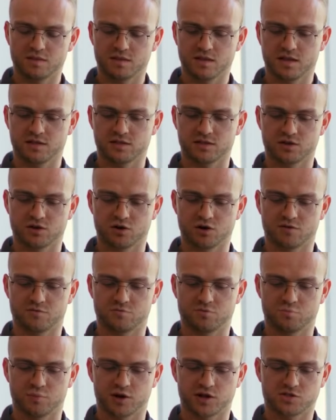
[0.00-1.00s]
In the
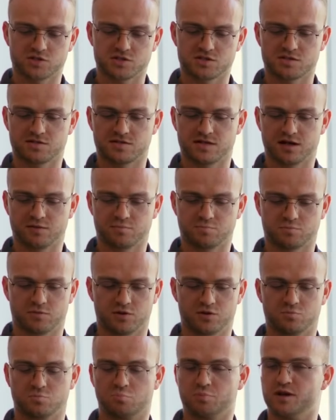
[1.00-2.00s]
confirmation step,
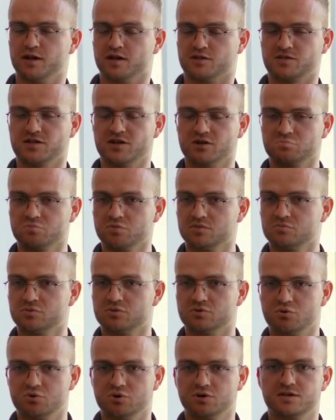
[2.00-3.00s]
complaints can be
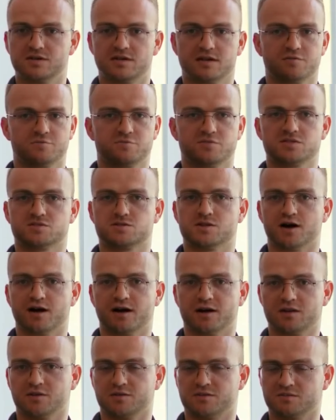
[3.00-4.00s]
recorded if
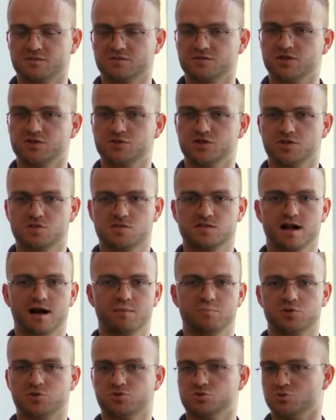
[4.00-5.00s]
desired, such as
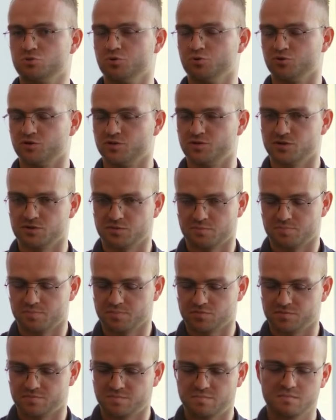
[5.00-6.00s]
damaged goods.
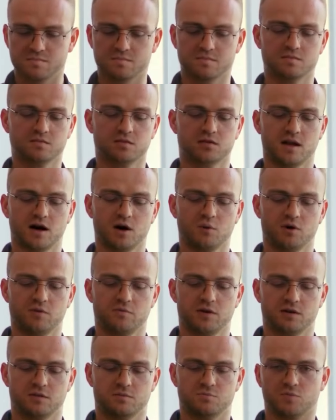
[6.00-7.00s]

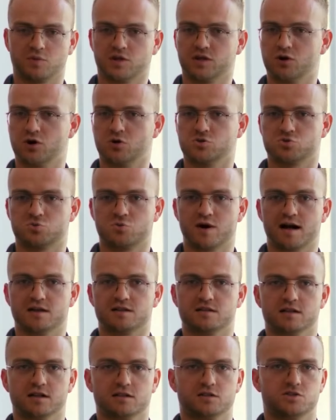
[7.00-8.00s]
However, we can also
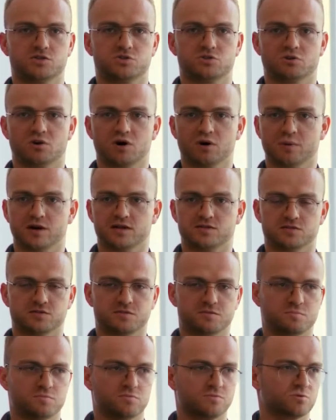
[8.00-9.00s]
add additional
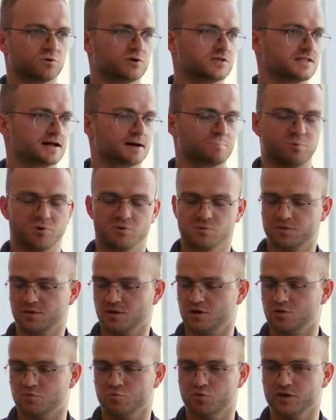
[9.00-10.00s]
comments, for example,
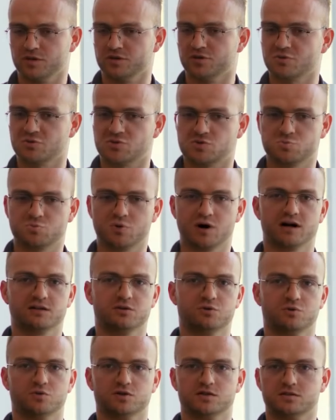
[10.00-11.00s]
where the goods were
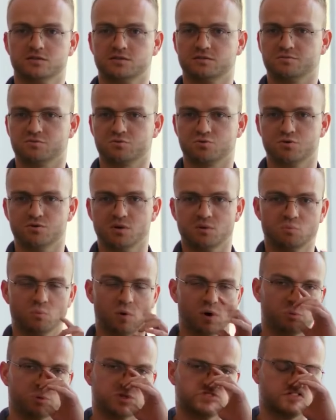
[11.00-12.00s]
unloaded or
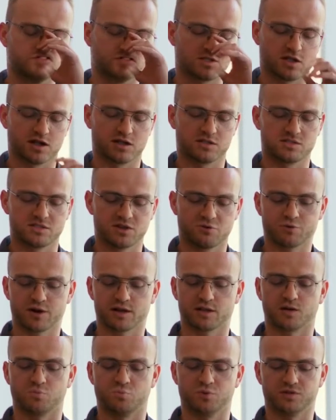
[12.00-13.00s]
what was discussed
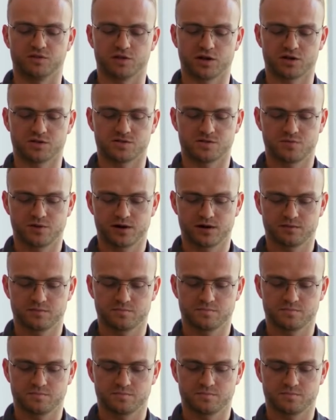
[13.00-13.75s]
directly with the customer.